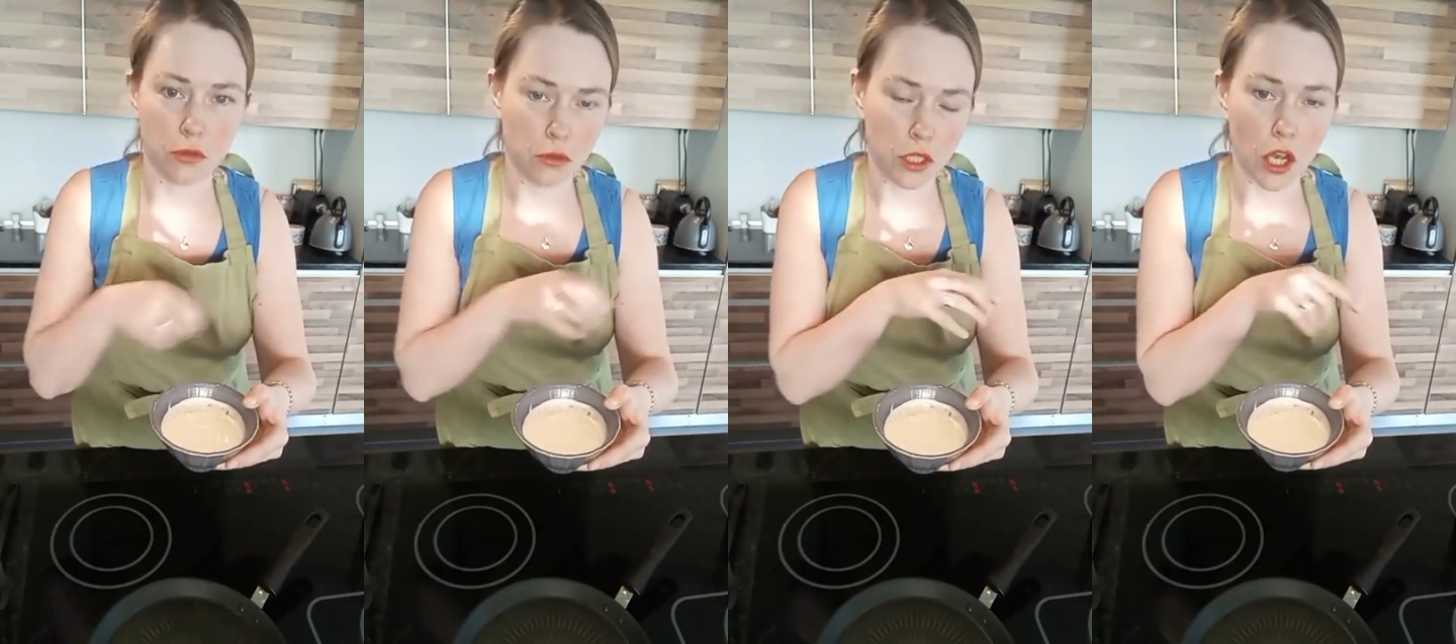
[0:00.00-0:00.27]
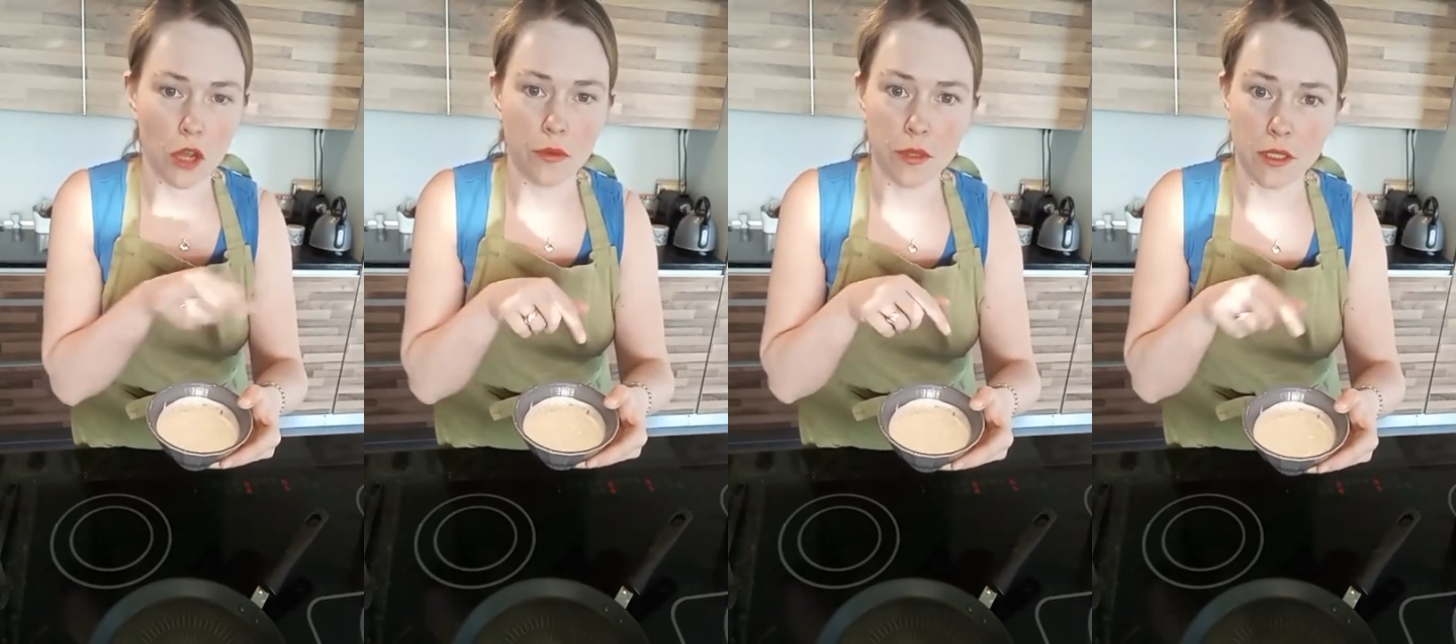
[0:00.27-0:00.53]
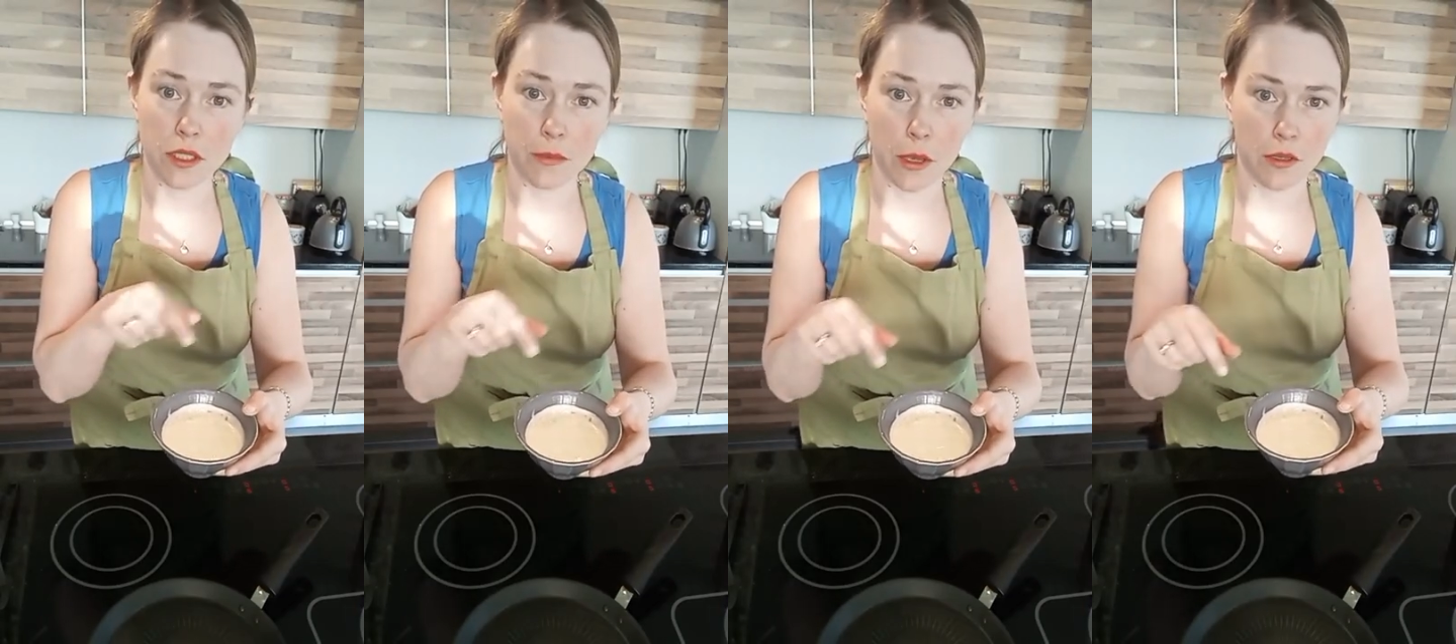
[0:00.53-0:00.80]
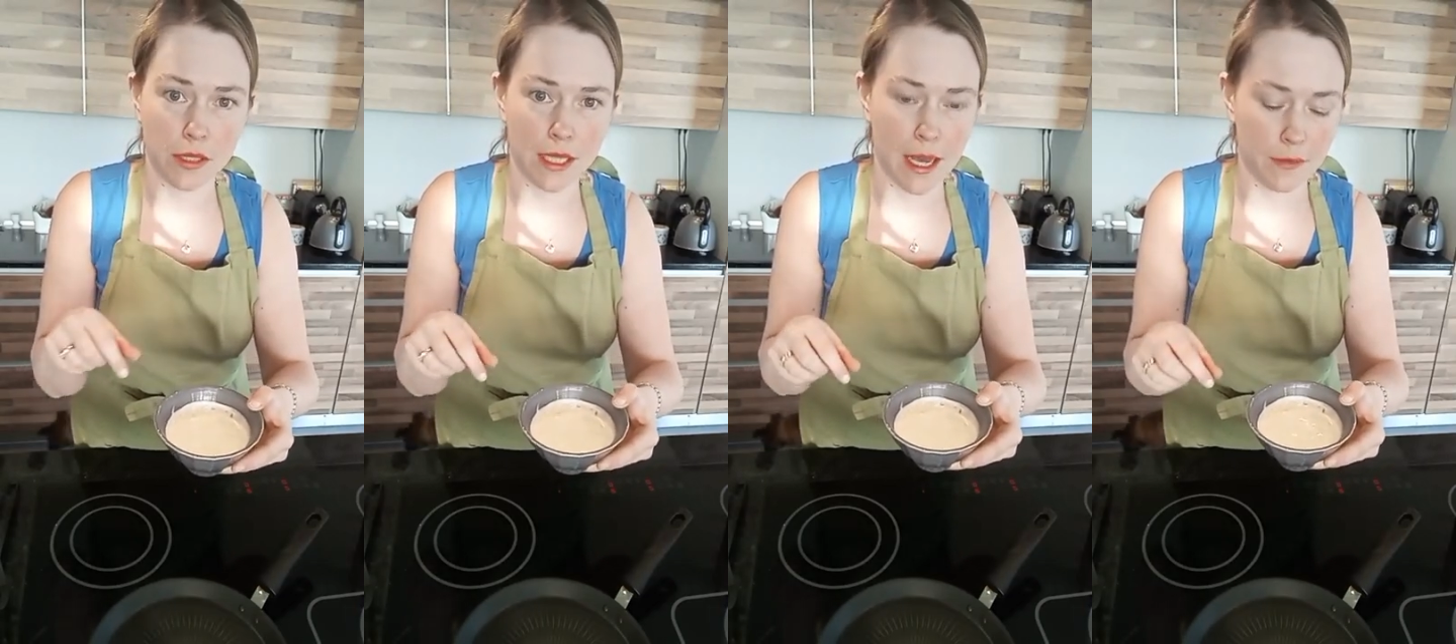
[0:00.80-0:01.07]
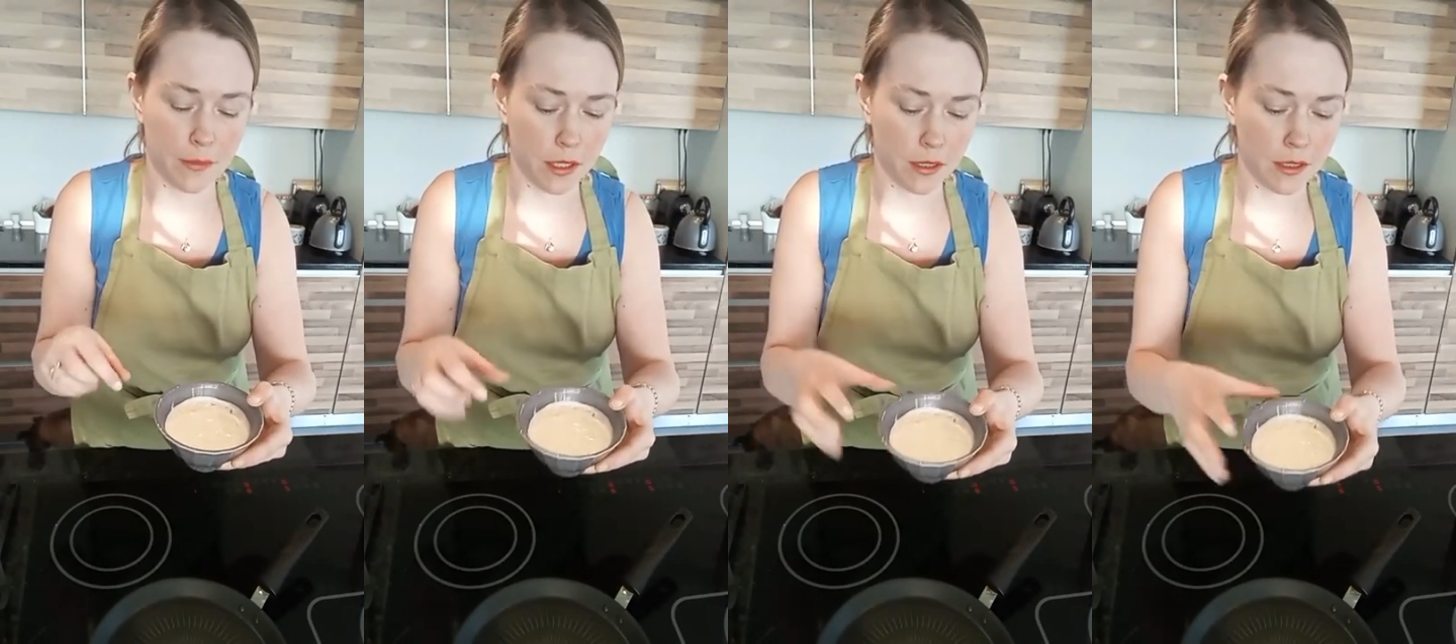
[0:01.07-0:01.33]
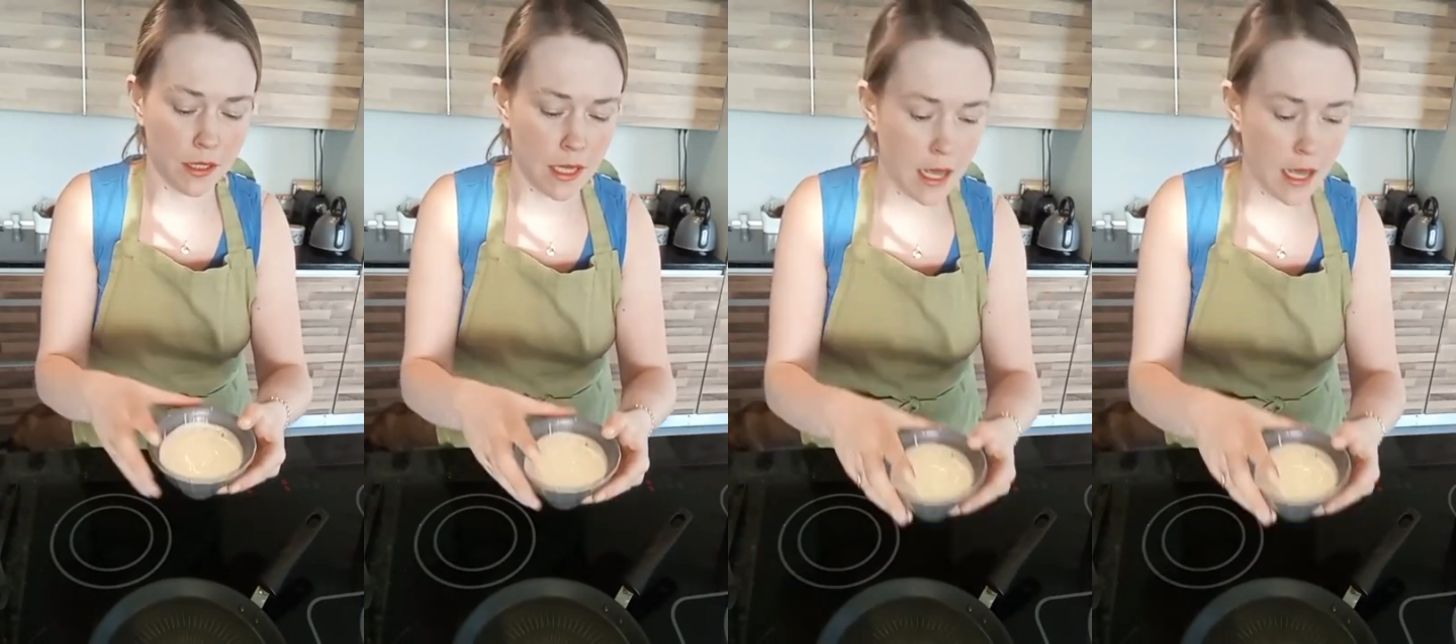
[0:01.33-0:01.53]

will go with the smoked salmon.